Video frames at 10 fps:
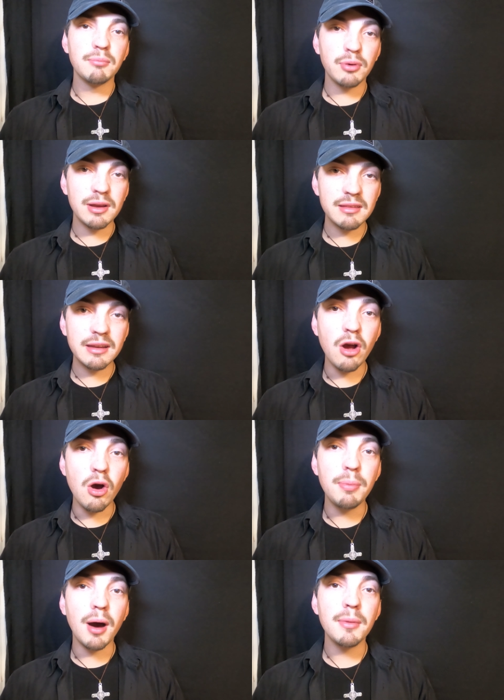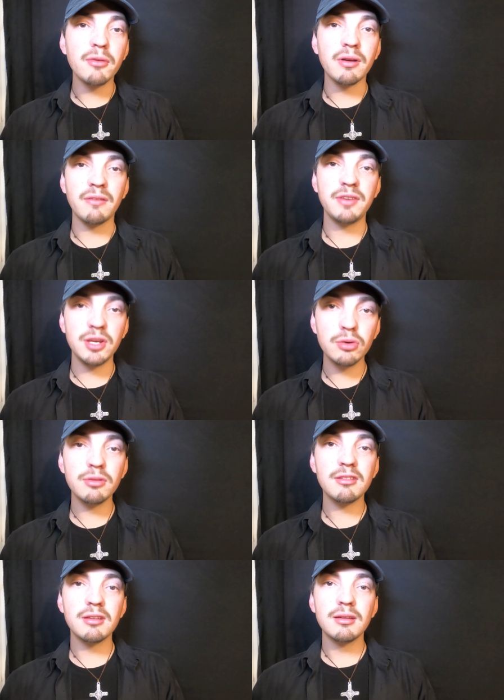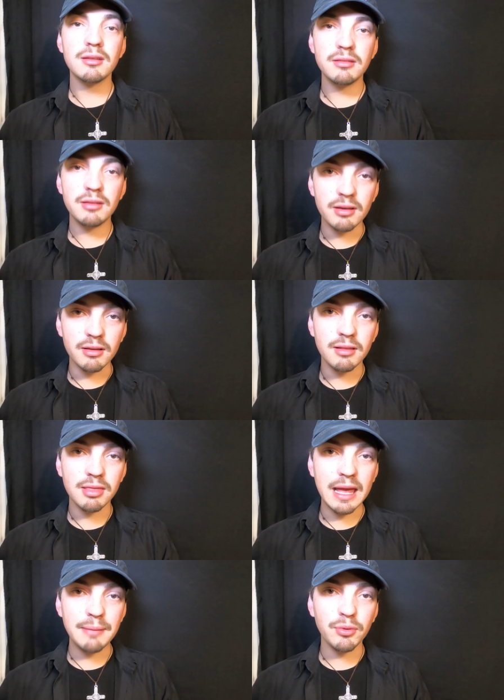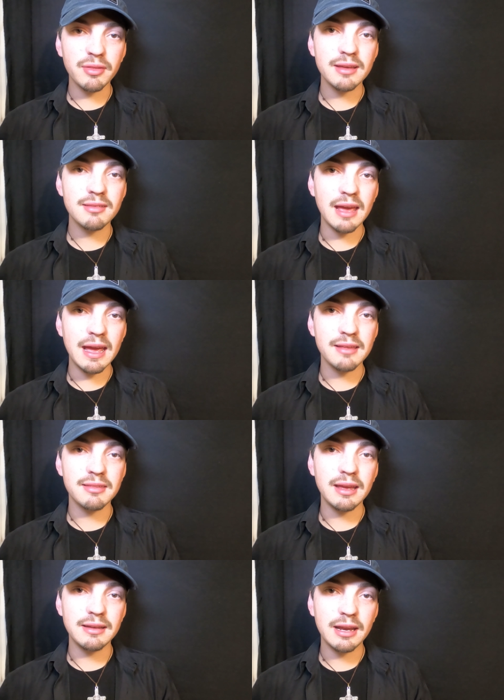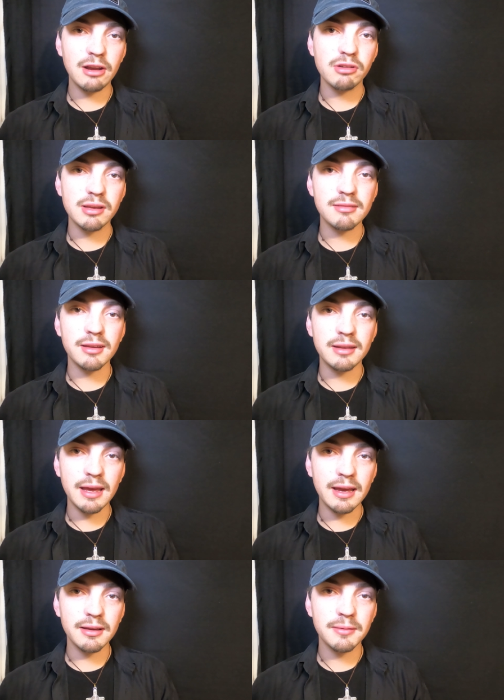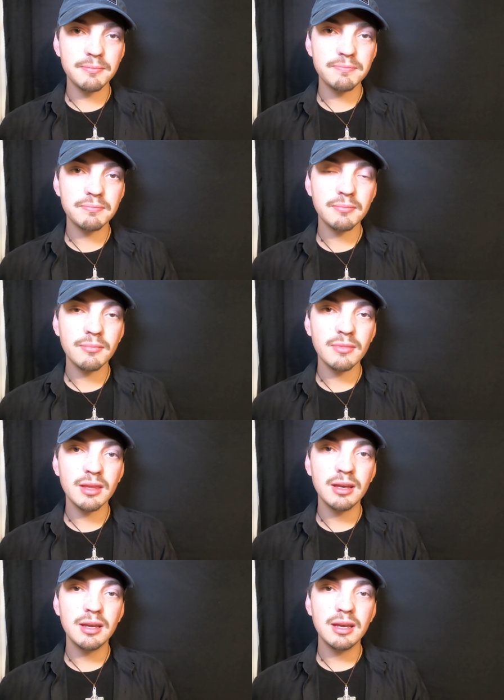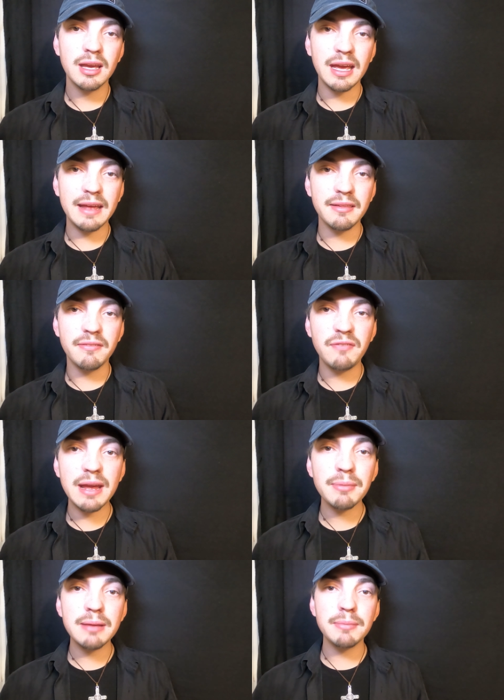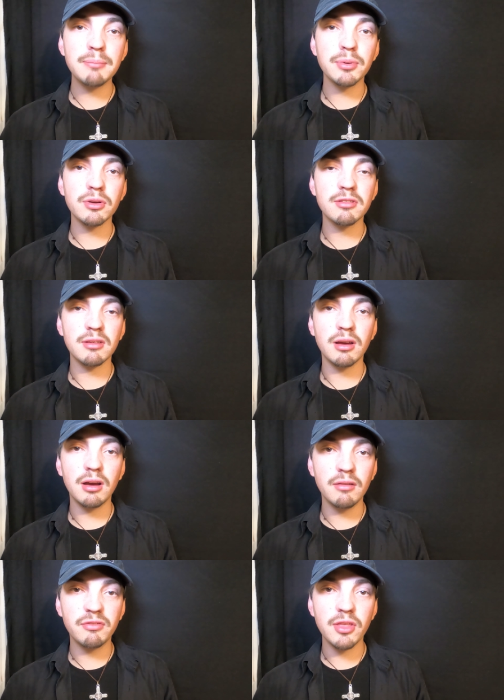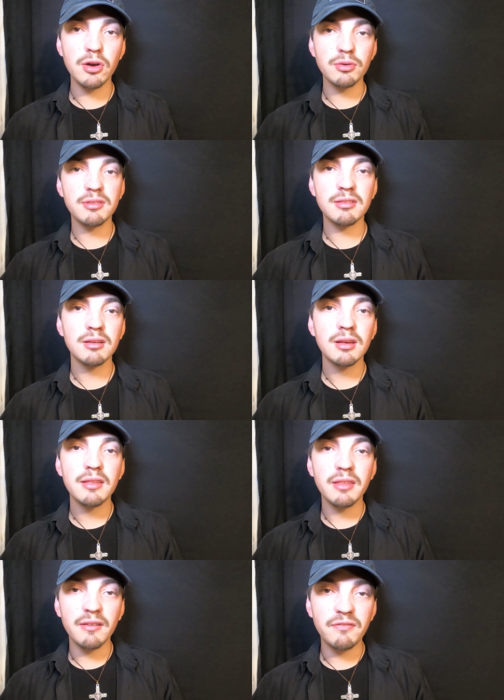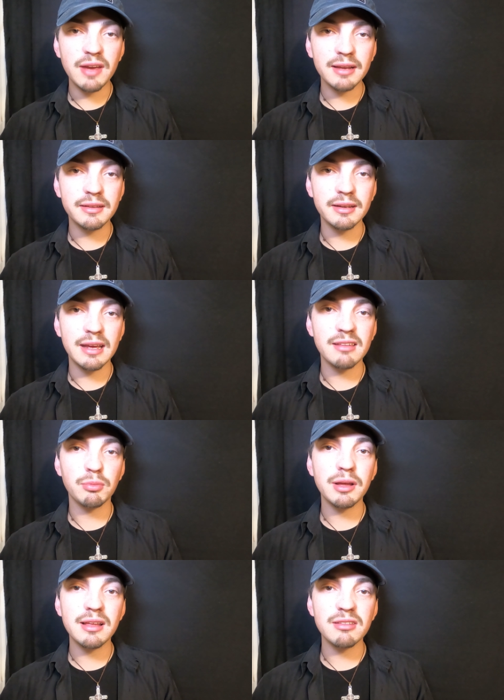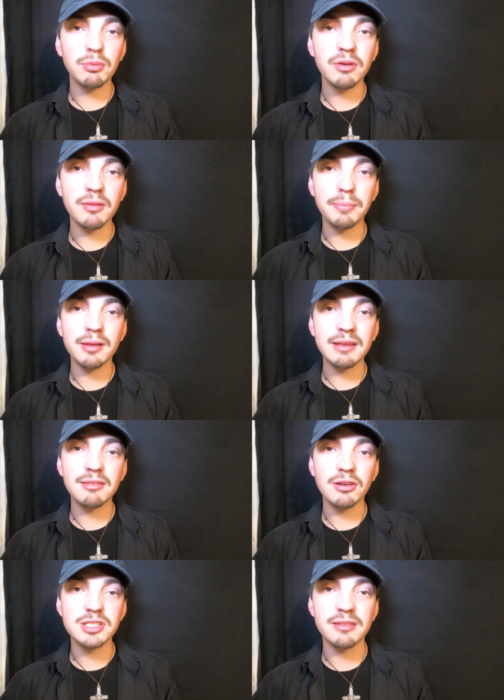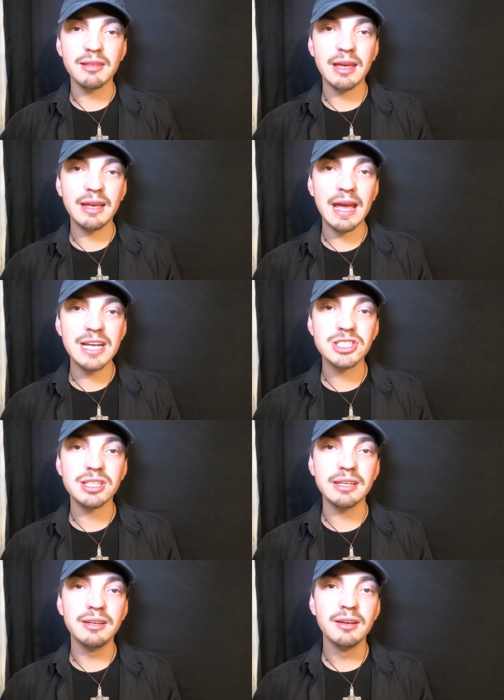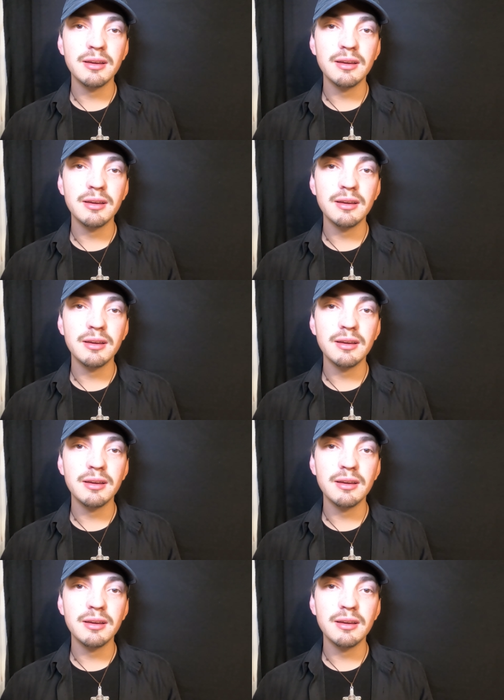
President Obama refused to label this as a terrorist attack, and family members of those affected, as well as one of the police sergeants, actually